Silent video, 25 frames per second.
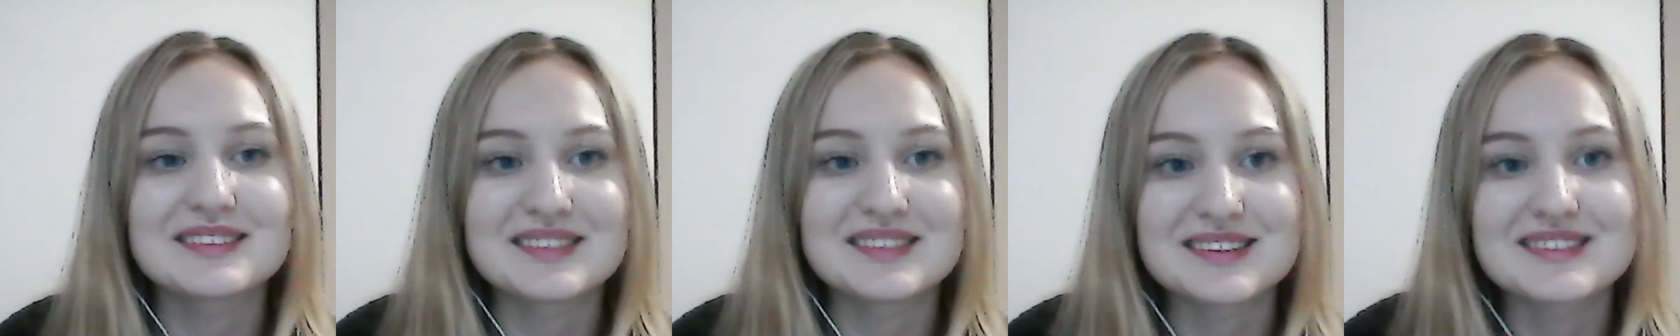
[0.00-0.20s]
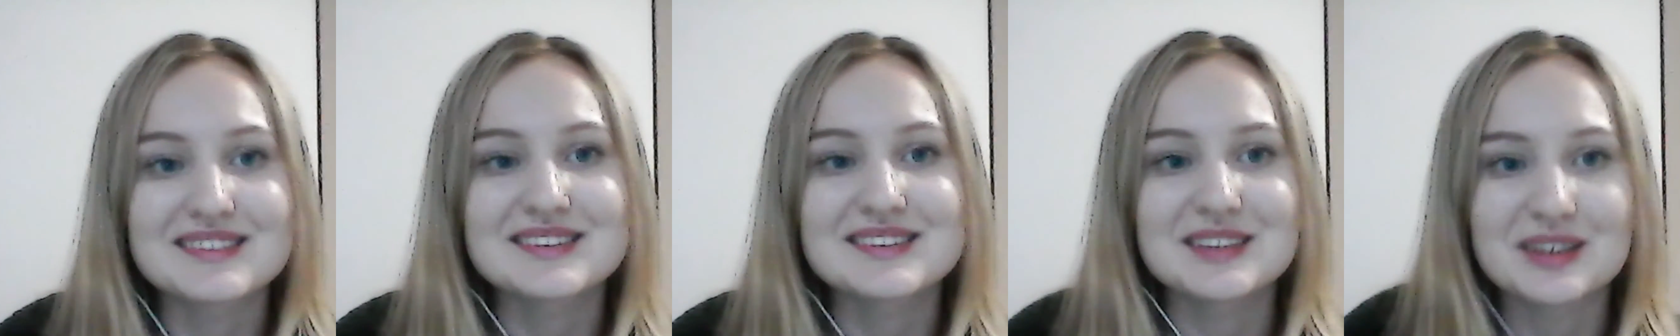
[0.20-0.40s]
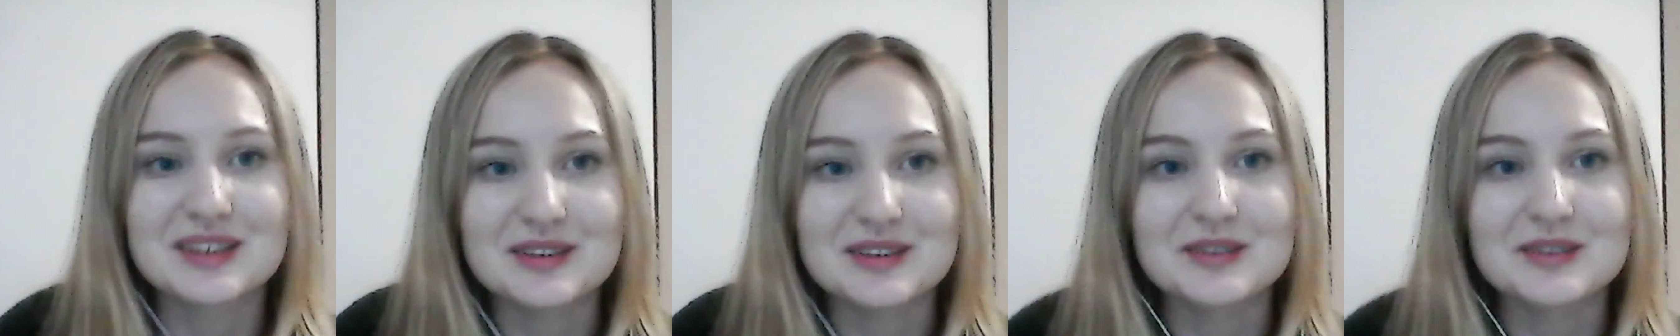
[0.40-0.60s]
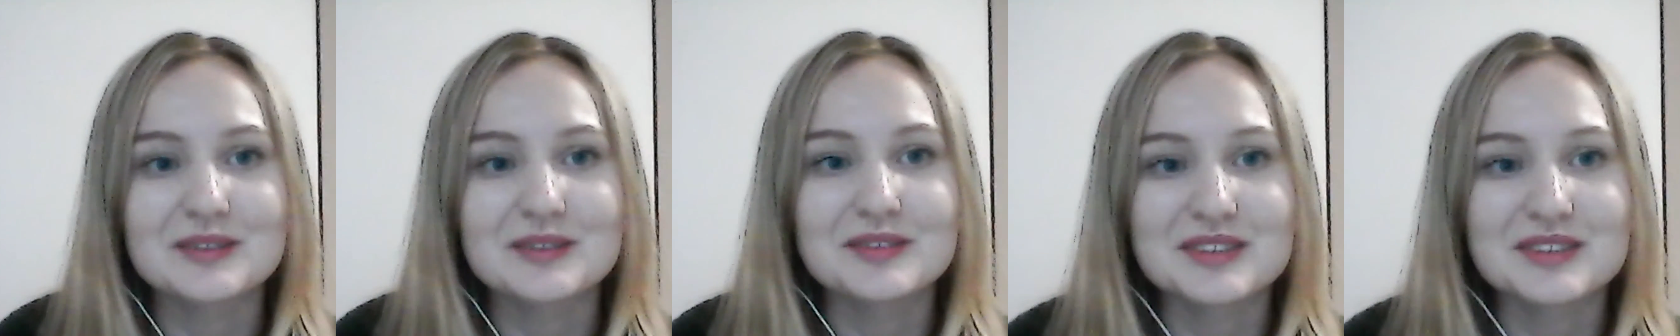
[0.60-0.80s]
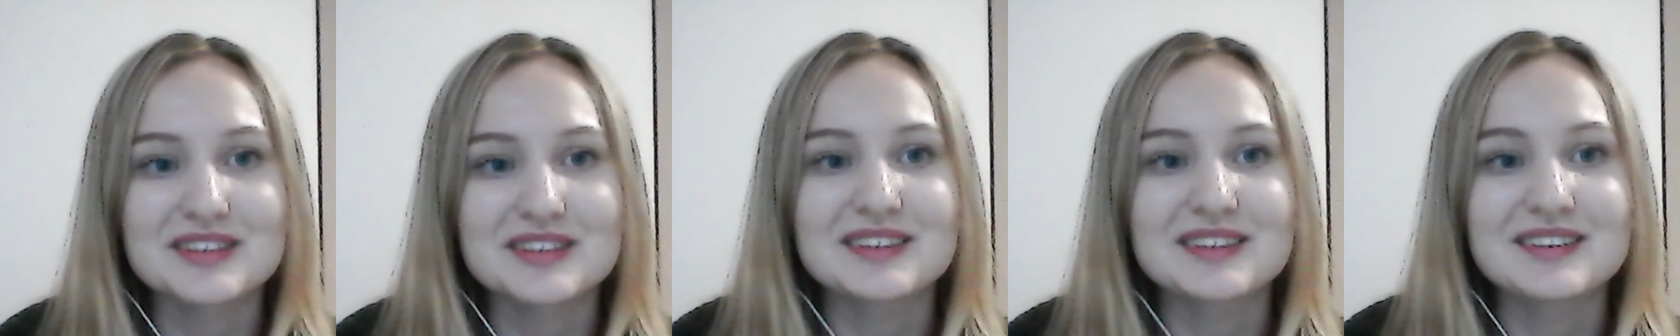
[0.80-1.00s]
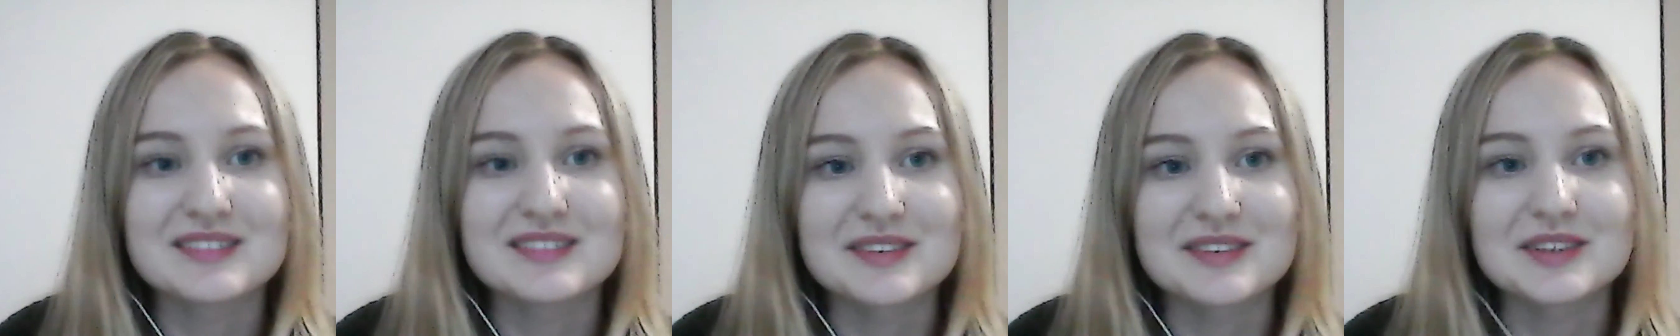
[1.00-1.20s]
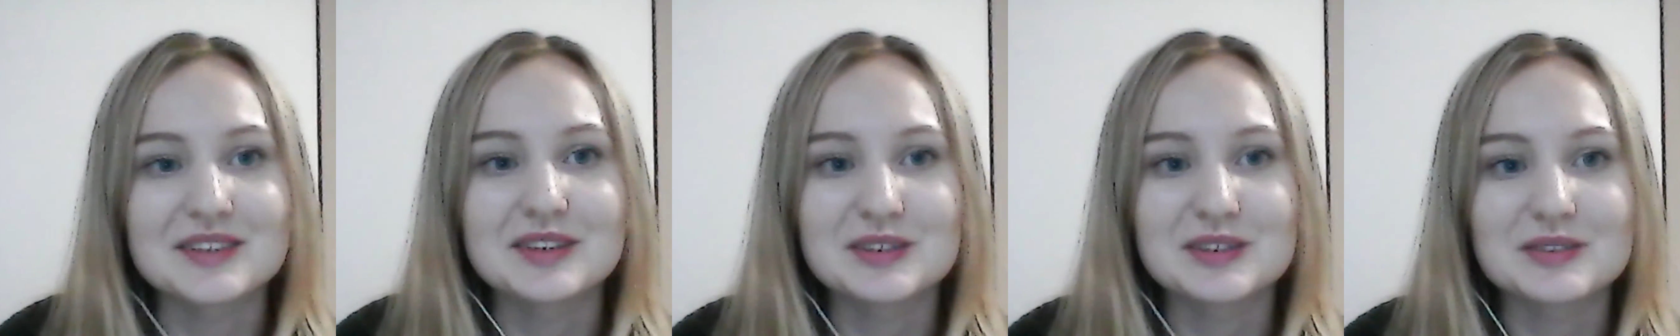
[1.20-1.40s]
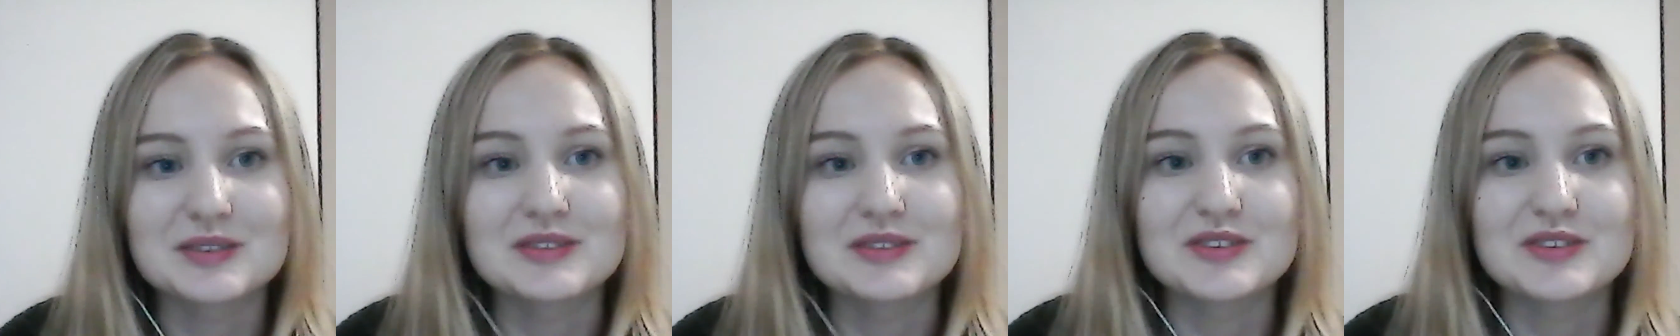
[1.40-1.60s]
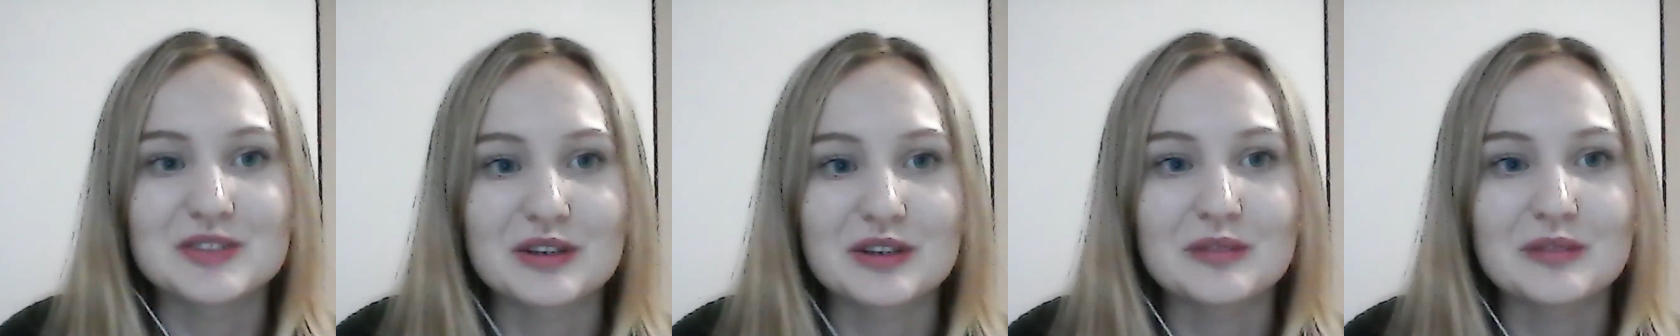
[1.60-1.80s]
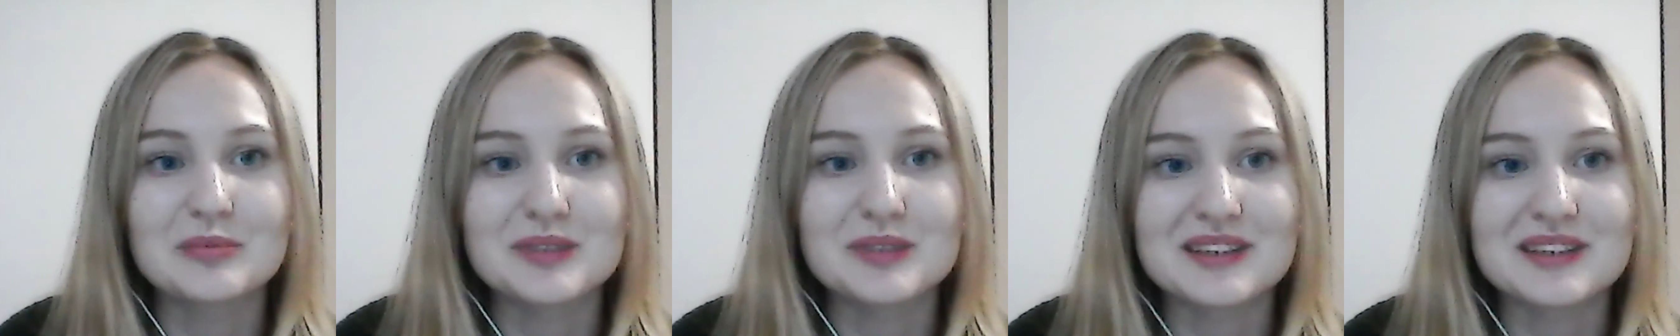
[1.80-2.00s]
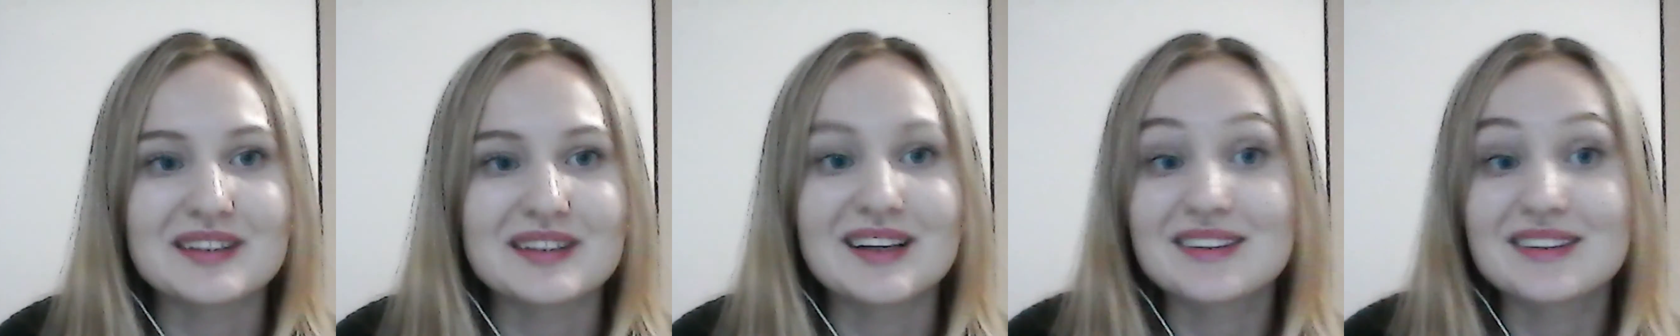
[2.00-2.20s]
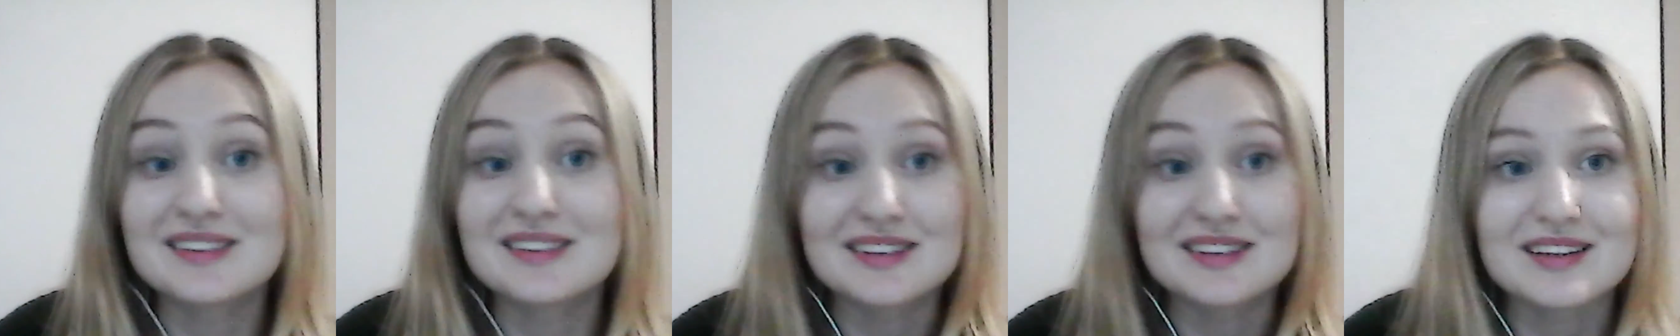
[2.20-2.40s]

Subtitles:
it's a really, really good job in that,